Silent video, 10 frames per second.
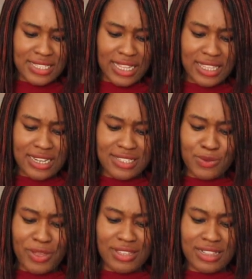I think this is
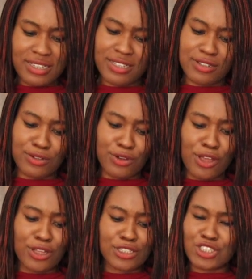where the clinical
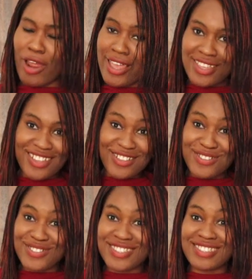
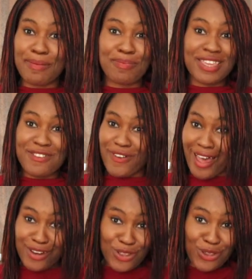trials, the
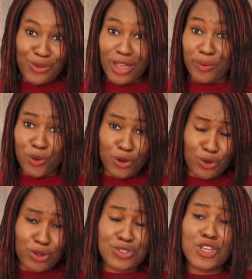p-value and
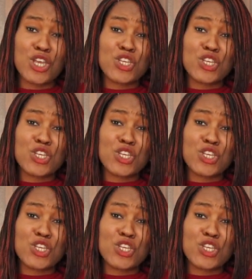whatnot.